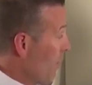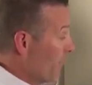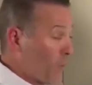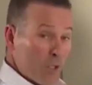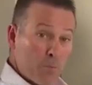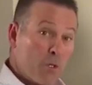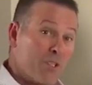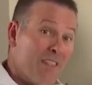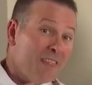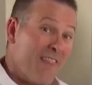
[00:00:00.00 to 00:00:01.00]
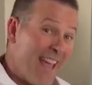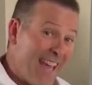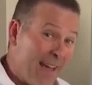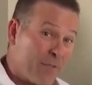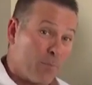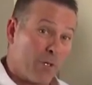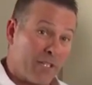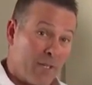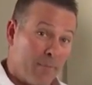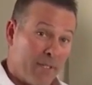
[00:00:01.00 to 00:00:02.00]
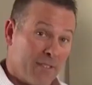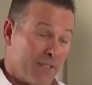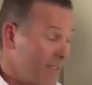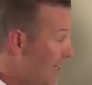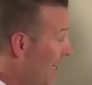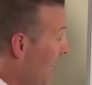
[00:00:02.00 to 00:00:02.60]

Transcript: the first person they have to bring into the business